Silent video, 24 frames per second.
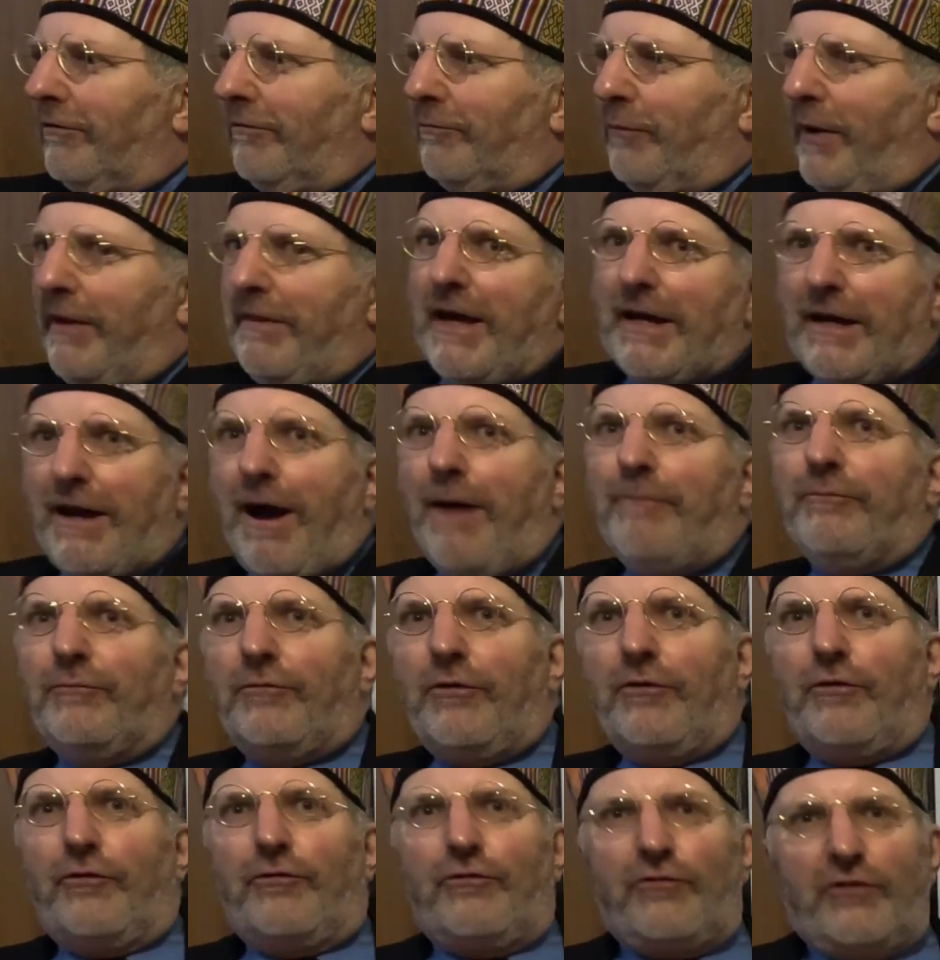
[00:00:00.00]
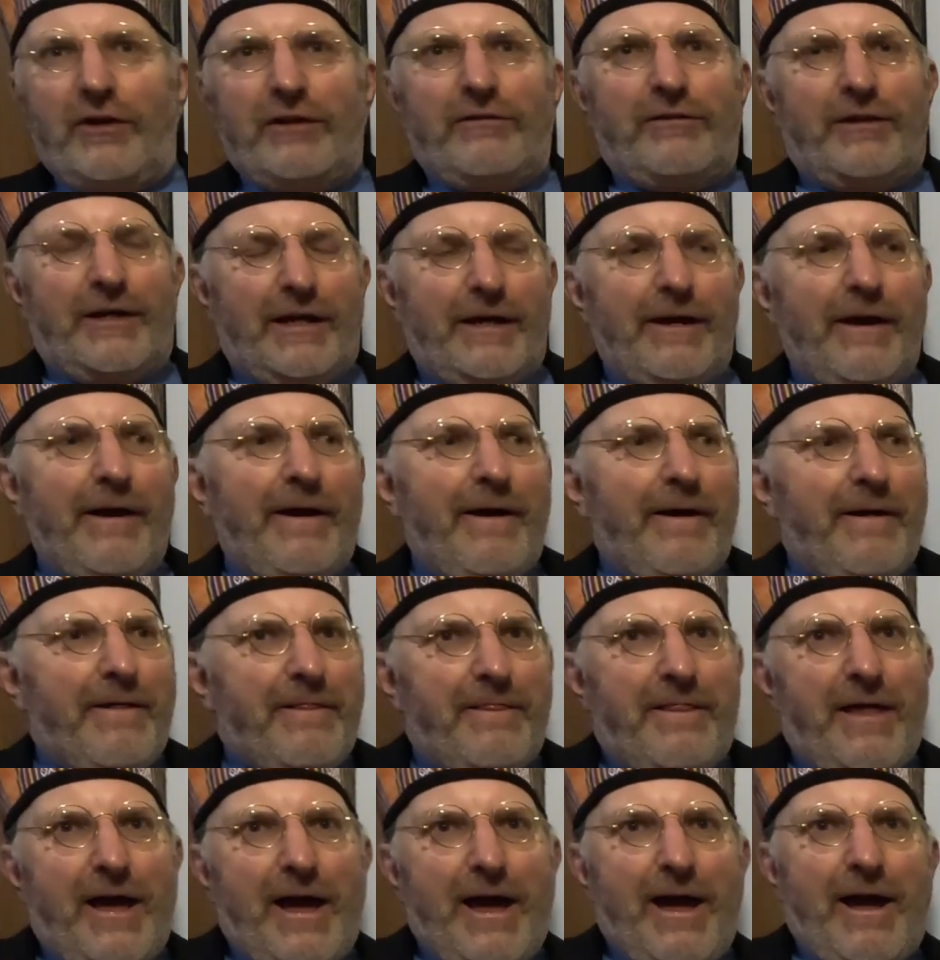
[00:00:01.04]
when they come to the city,
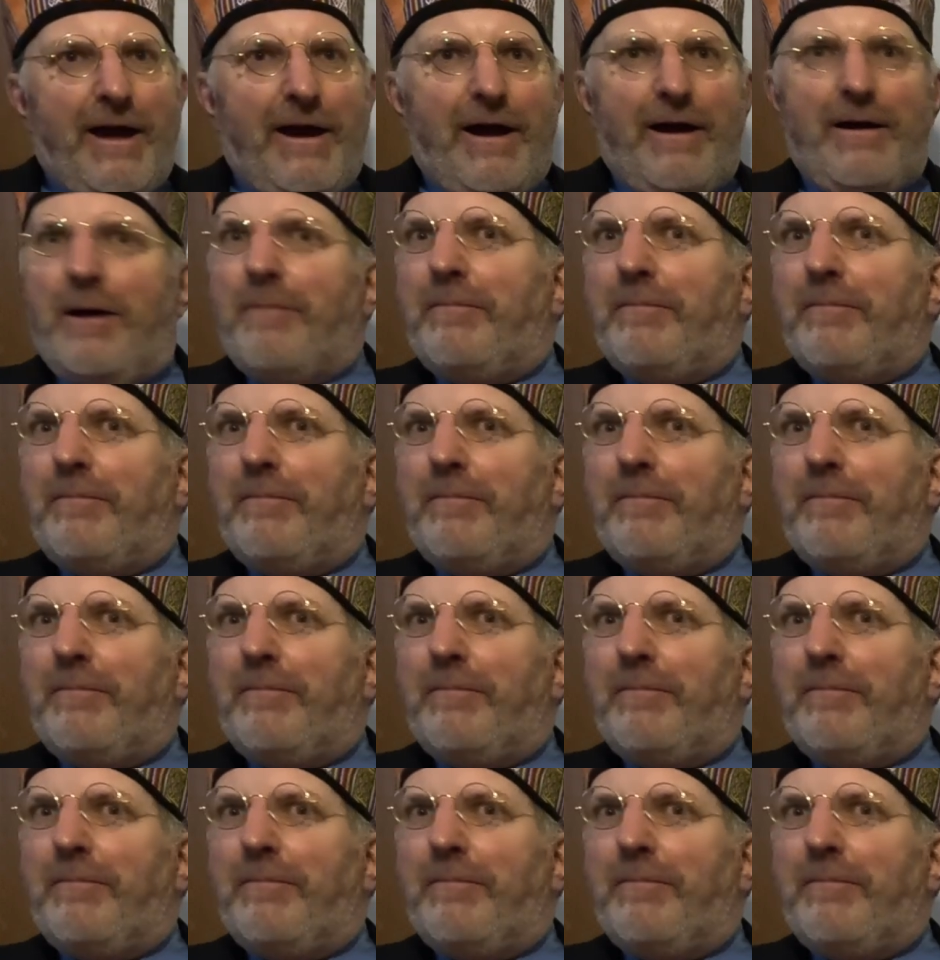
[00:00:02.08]
they're